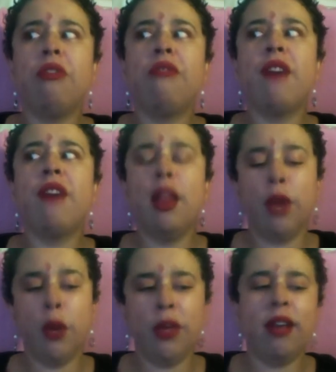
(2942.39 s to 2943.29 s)

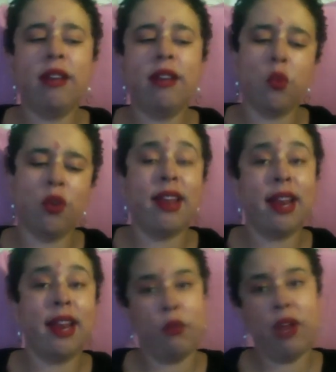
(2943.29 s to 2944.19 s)
following week, the one
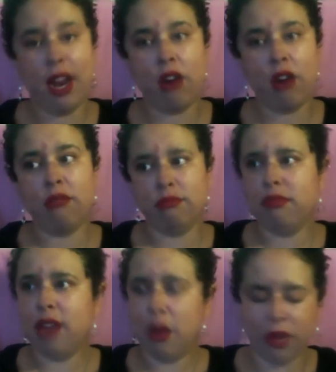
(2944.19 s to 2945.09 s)
that we
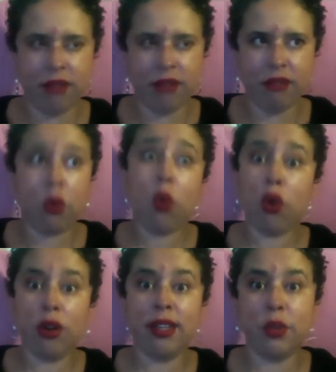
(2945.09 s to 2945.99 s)

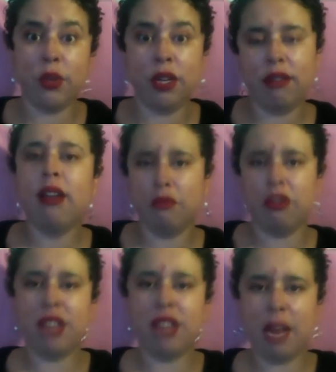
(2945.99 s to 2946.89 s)
record next week, we'll
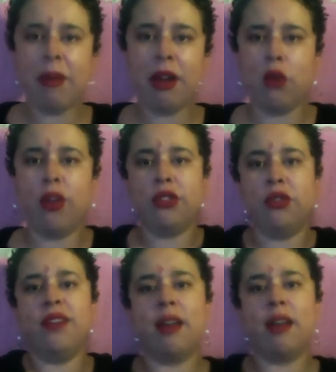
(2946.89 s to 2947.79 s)
just keep on going. So
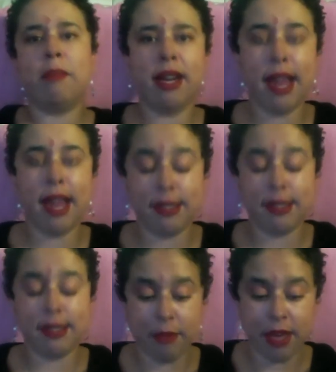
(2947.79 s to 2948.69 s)
you've got a podcast
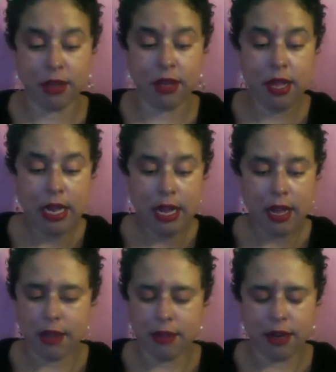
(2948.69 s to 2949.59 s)
and a panel
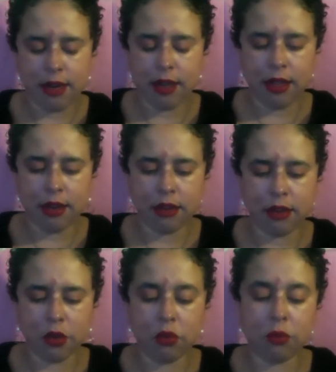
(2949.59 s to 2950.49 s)
and a
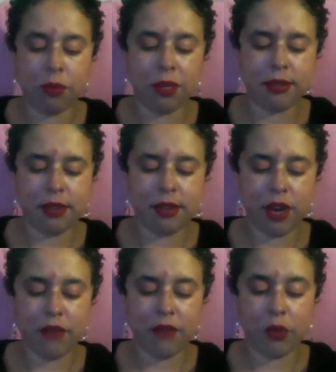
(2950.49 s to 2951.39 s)
Google Plus
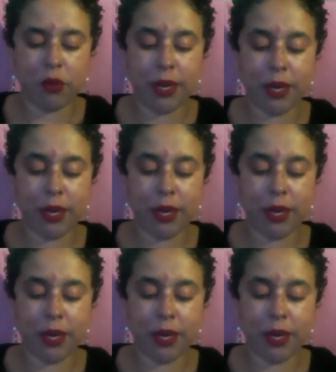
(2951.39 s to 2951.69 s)
every week.